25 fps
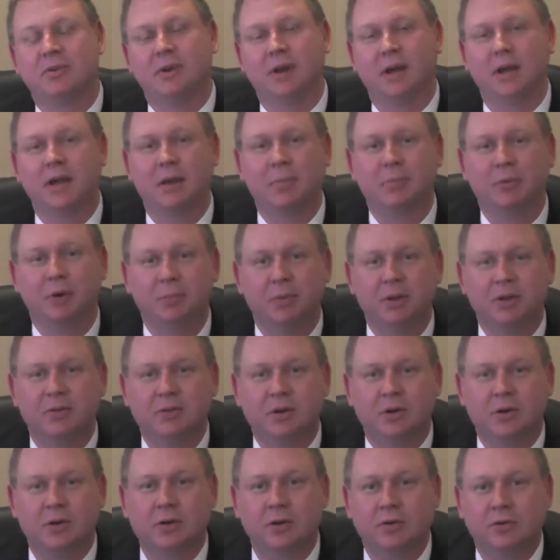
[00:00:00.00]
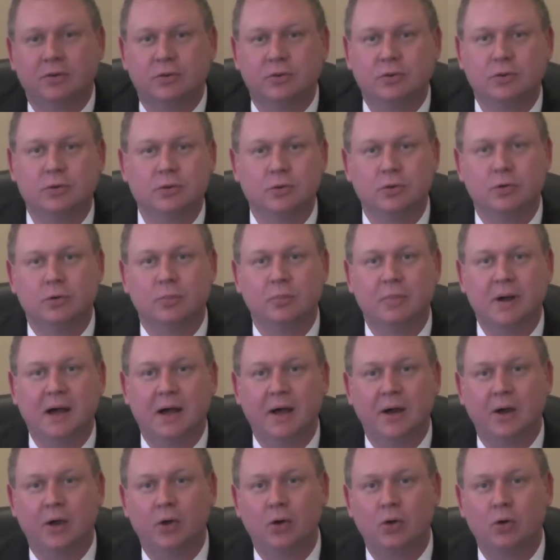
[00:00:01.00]
Today I'm going to be talking to you
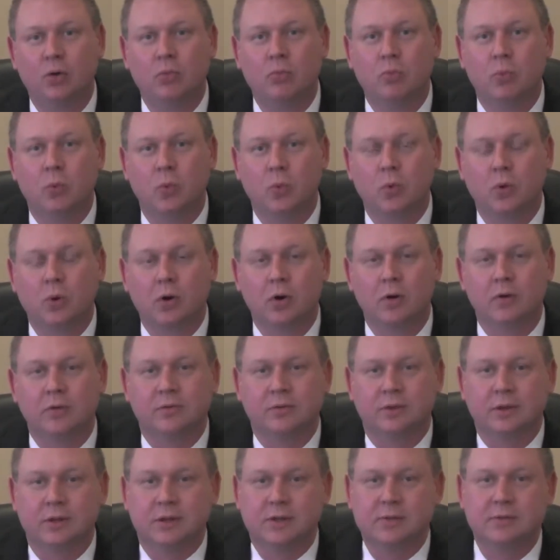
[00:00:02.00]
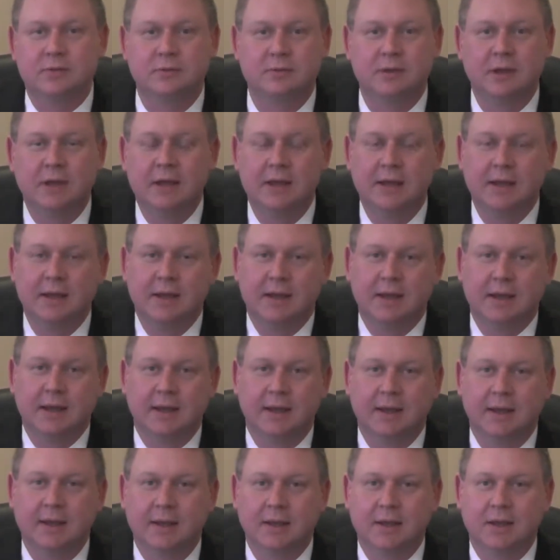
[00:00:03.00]
about home warranties
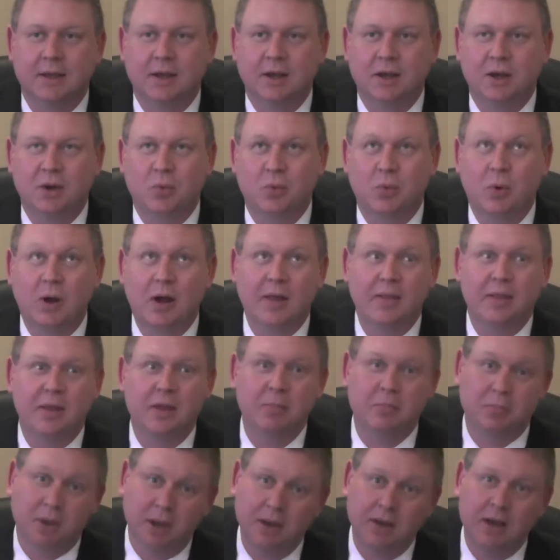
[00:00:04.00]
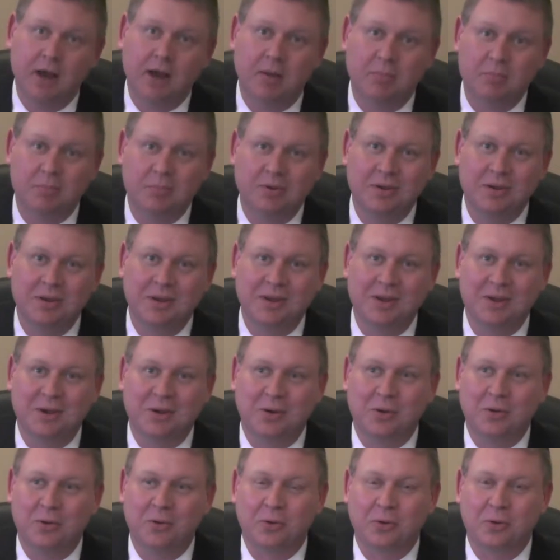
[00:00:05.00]
and why they may not be
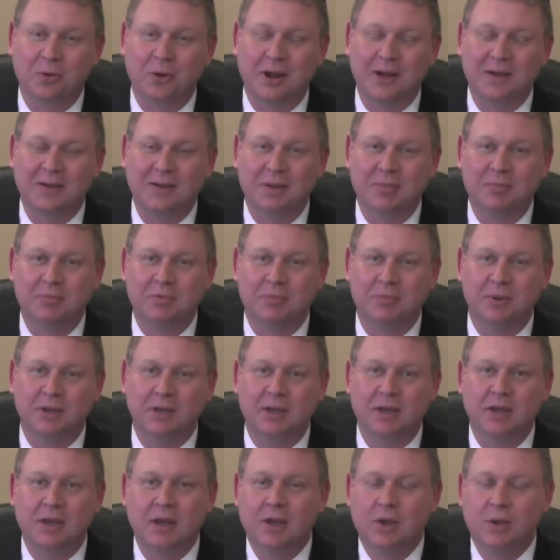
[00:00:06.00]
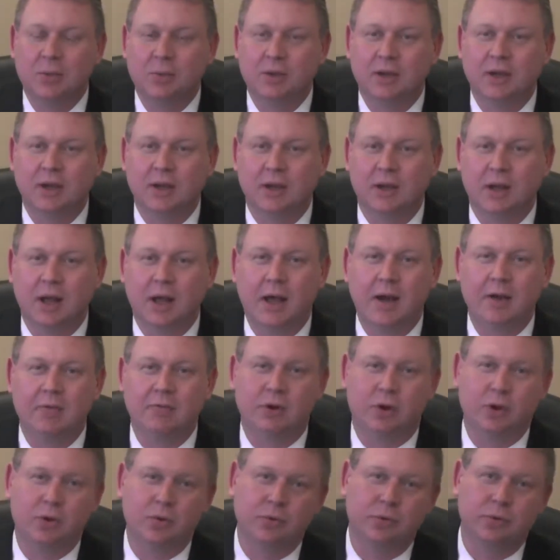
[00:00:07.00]
all they're cracked up to be. We get a lot
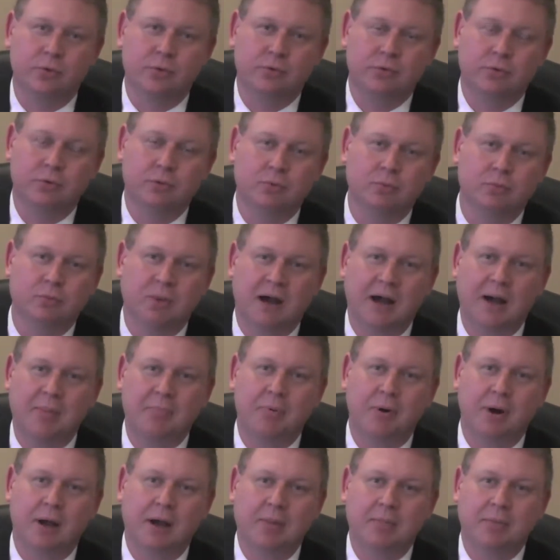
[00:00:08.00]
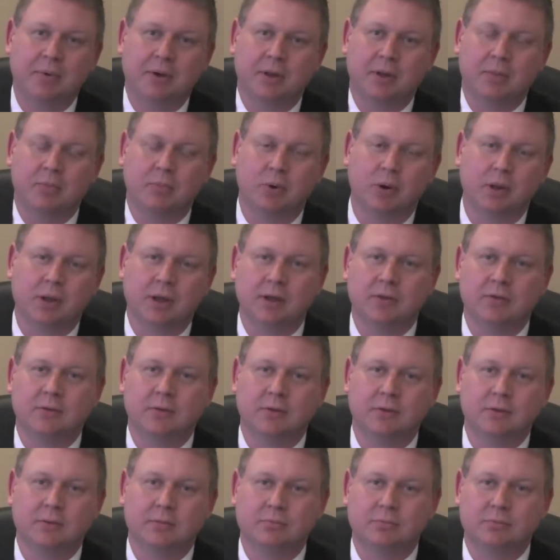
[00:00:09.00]
of owners who buy property and bring it
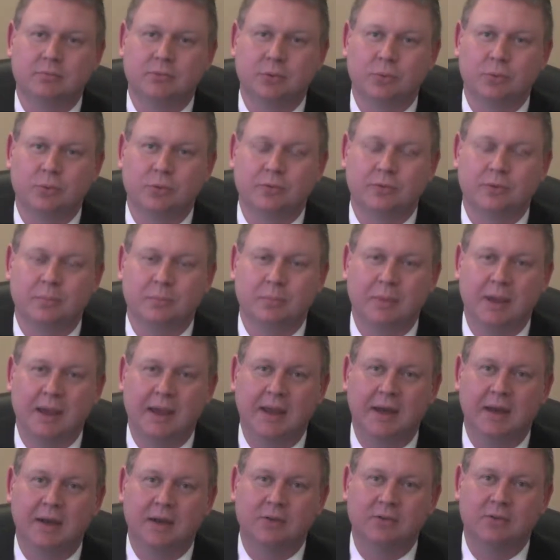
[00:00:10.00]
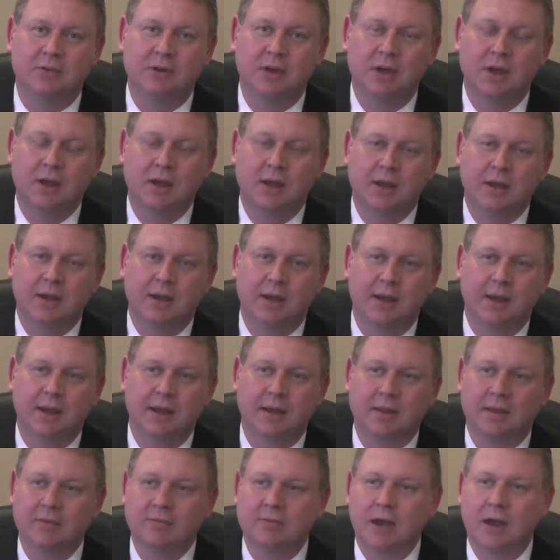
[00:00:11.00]
to us to manage,
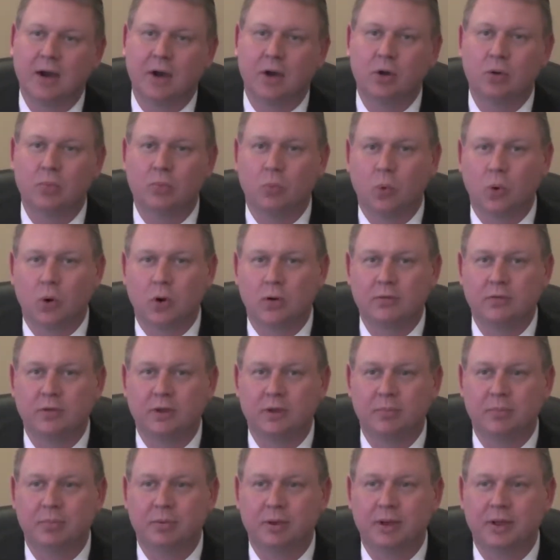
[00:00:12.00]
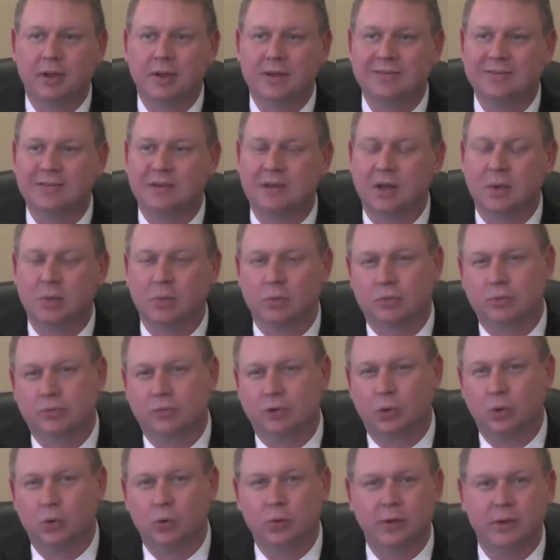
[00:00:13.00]
and they've got a home warranty in place and they were
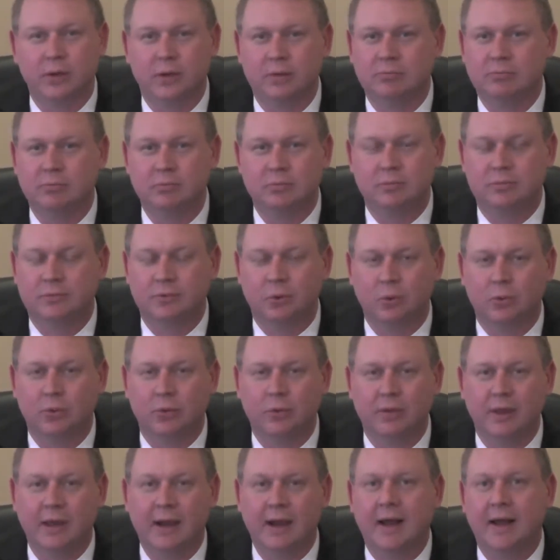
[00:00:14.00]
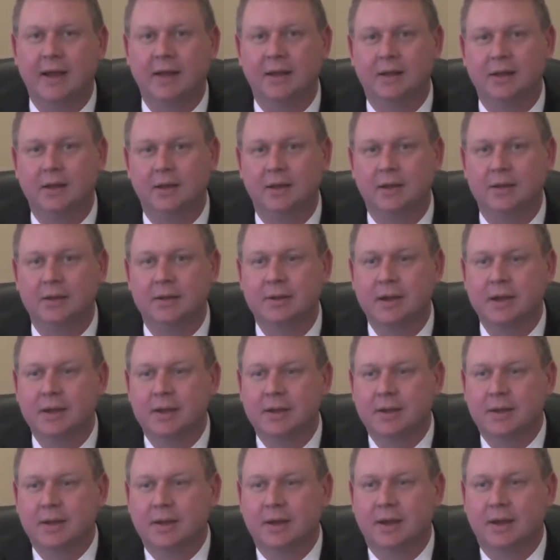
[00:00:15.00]
sold on that idea
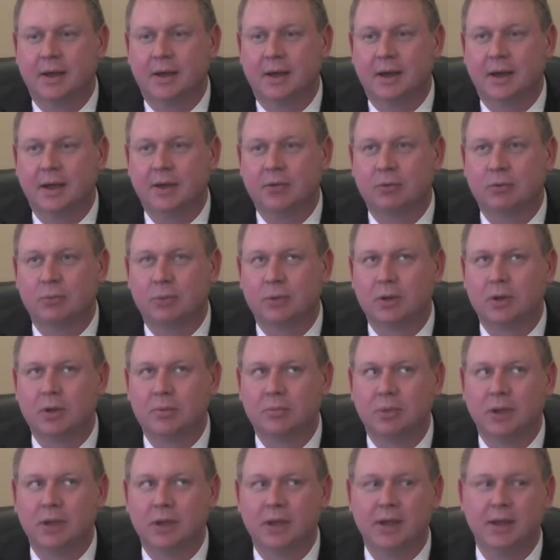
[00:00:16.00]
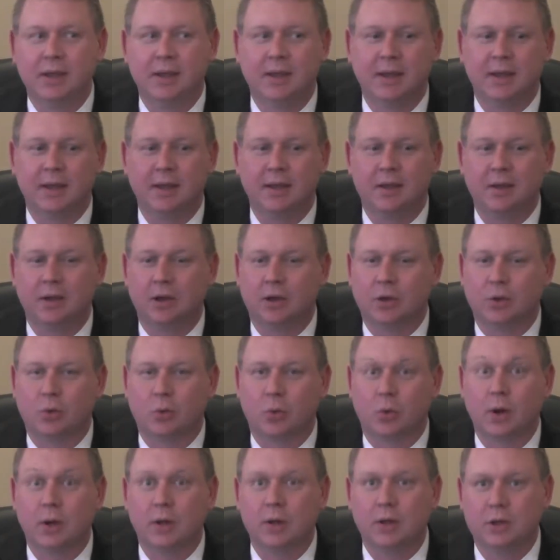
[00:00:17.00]
as really being a
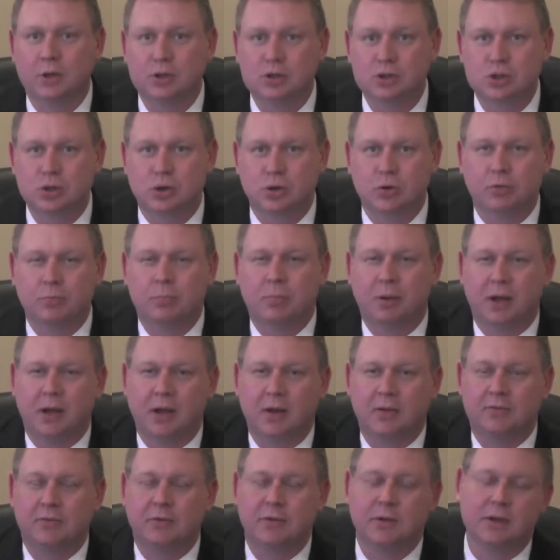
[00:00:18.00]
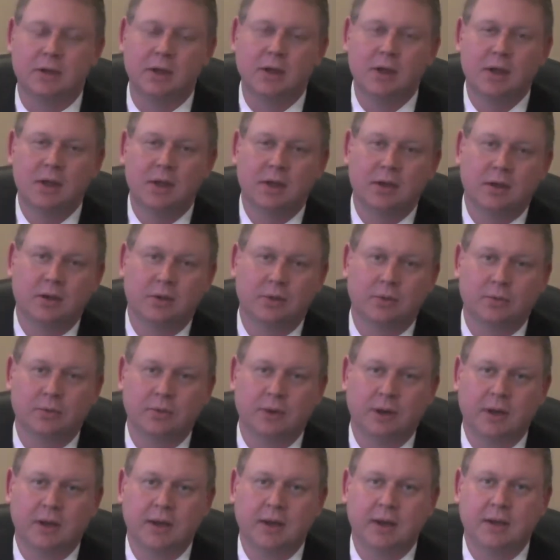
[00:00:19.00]
great insurance policy
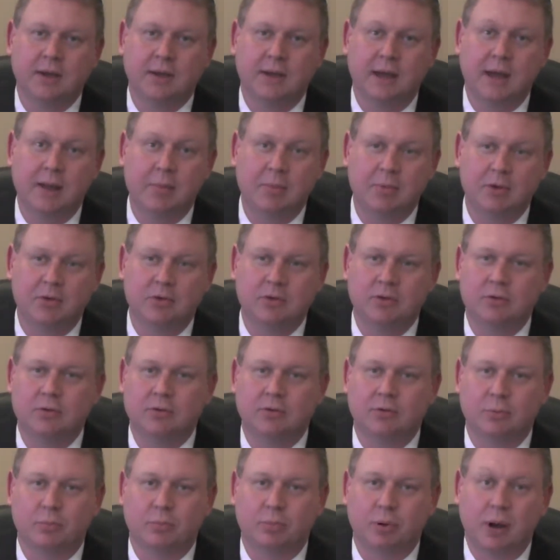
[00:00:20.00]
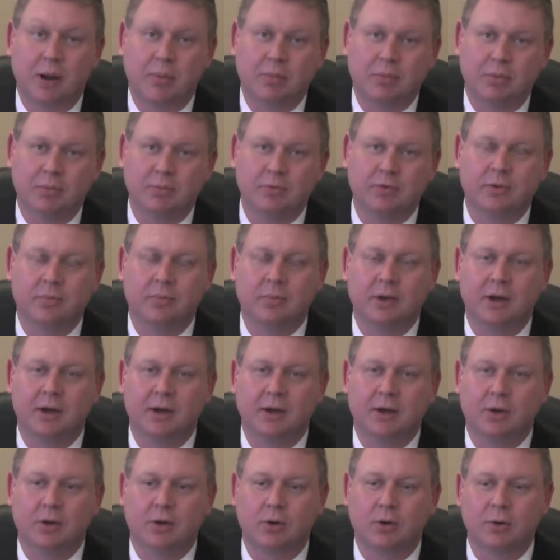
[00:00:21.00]
on any damages or problems that might
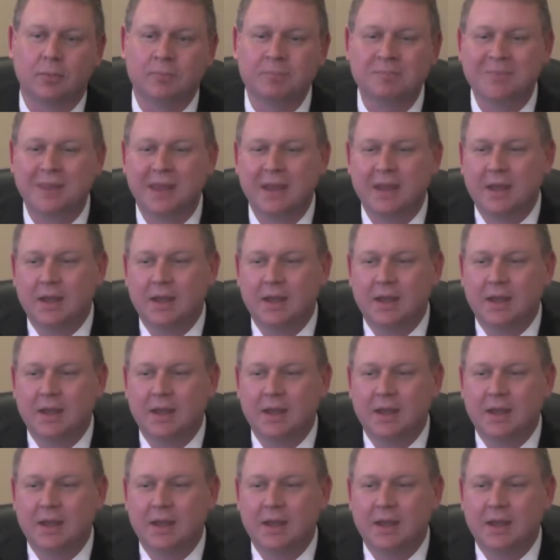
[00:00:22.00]
occur.